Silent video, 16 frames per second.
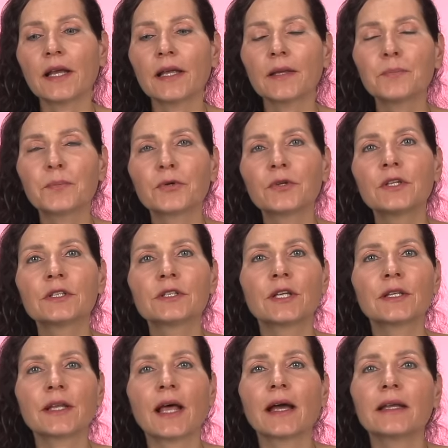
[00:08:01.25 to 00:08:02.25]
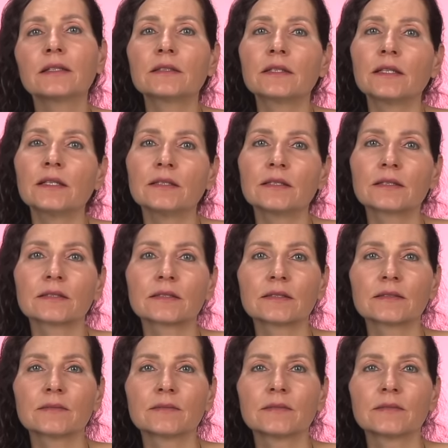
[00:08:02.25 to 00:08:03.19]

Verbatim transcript: April the nineteenth,